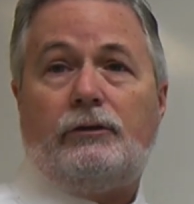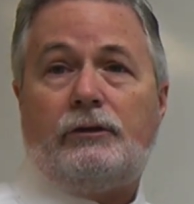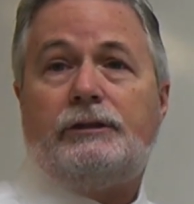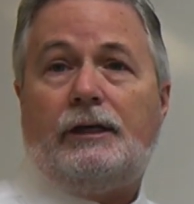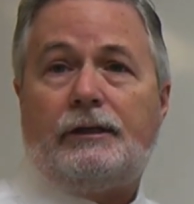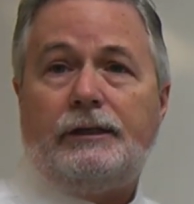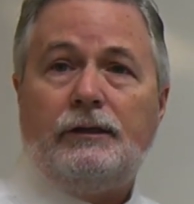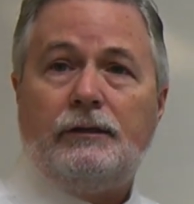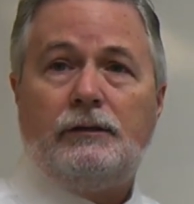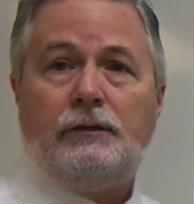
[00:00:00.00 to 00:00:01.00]
Okazaki,
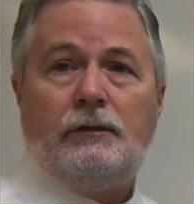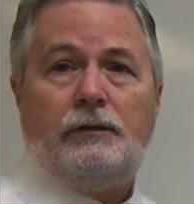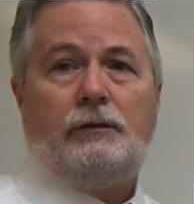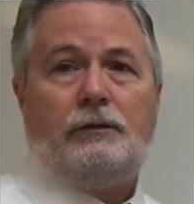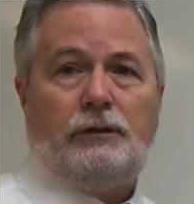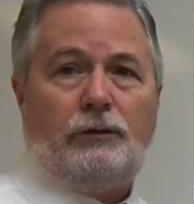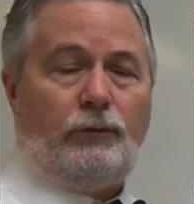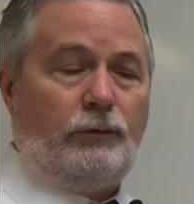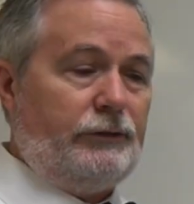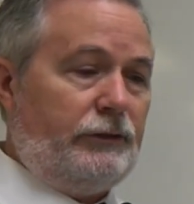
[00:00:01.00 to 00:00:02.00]
are
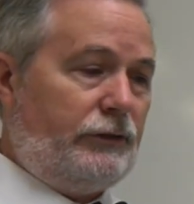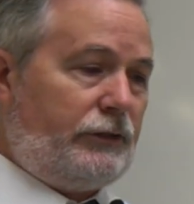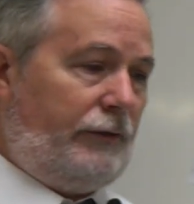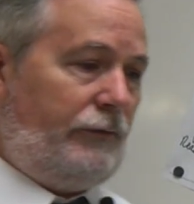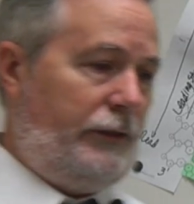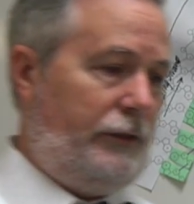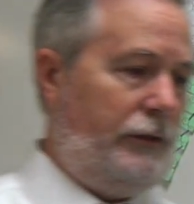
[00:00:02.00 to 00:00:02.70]
the ones that discovered it